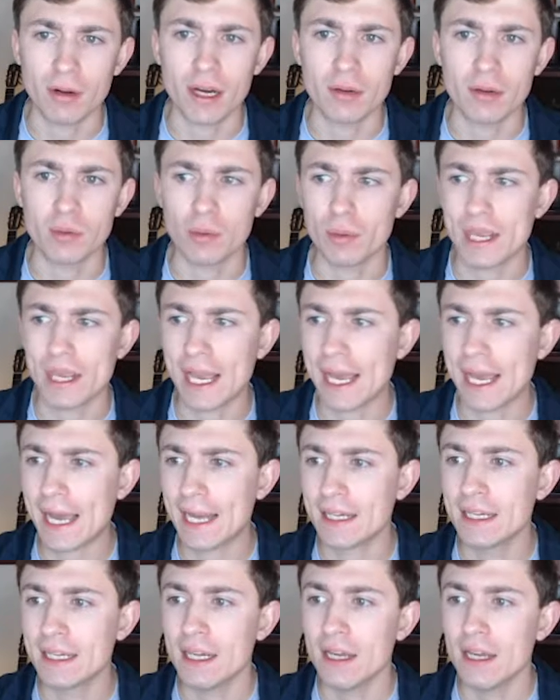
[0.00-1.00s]
right, where we
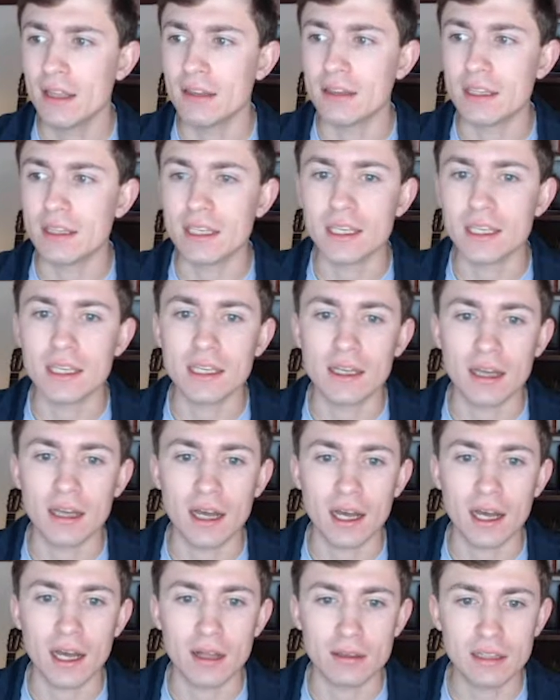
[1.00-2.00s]
had the
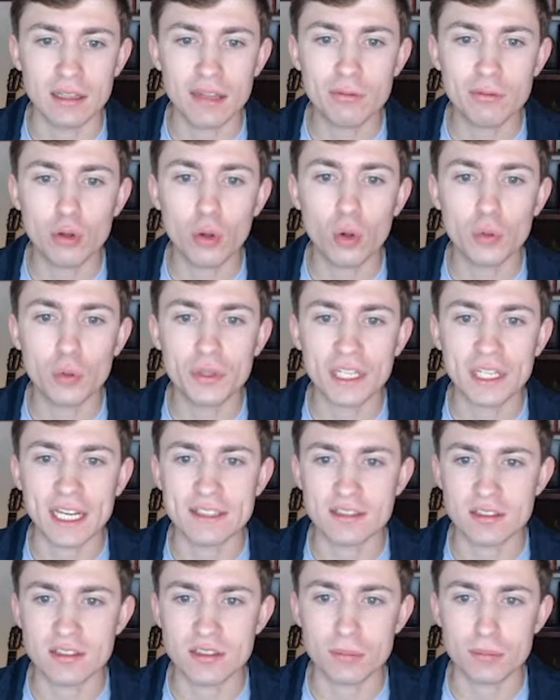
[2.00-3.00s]
level holding
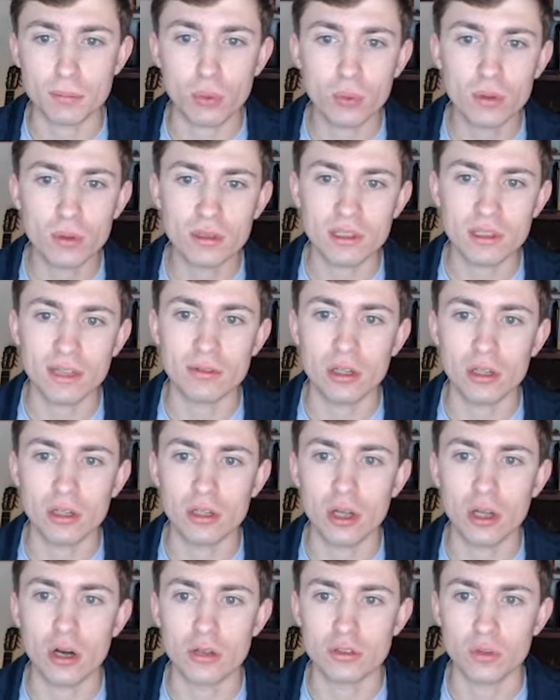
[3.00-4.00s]
as a support level
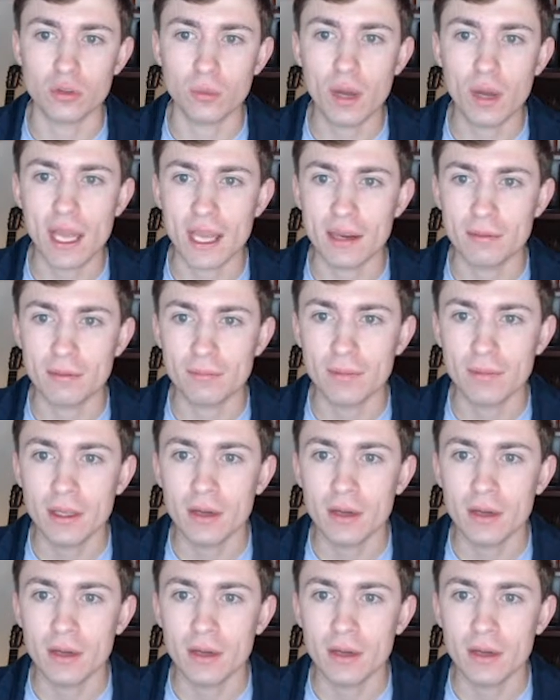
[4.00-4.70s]
along the way.